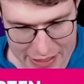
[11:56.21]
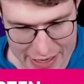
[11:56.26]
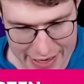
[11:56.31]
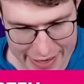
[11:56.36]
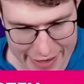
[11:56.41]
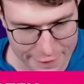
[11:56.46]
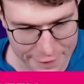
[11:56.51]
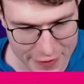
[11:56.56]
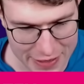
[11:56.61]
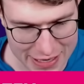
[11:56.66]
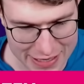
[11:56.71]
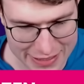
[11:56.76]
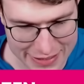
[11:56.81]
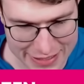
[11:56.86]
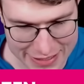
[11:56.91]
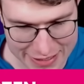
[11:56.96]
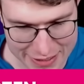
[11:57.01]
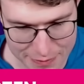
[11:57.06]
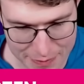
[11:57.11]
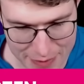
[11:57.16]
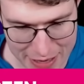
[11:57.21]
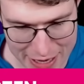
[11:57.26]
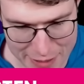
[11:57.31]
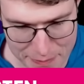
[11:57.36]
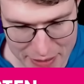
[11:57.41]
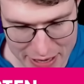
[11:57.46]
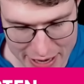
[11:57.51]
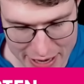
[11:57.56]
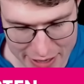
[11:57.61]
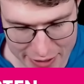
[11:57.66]
And I feel like this might
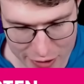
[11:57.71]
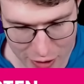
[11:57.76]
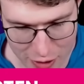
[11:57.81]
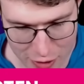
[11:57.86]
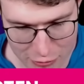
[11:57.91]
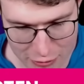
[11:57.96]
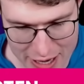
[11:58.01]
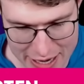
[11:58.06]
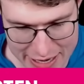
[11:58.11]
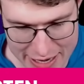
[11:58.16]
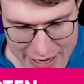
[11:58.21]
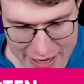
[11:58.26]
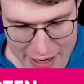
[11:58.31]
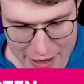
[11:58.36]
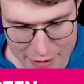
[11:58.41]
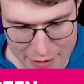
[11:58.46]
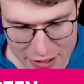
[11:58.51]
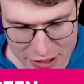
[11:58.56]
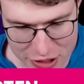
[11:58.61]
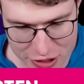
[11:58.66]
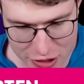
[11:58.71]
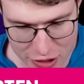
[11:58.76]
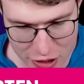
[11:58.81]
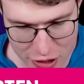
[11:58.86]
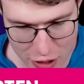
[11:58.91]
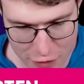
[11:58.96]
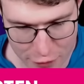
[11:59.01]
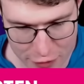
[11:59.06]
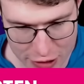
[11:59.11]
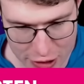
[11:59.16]
be it already. We're just gonna
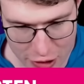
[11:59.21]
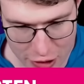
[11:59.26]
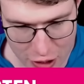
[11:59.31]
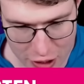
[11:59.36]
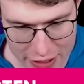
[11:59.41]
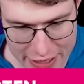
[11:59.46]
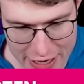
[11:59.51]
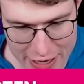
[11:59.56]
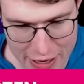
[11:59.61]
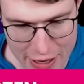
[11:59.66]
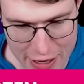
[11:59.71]
go for the Log here.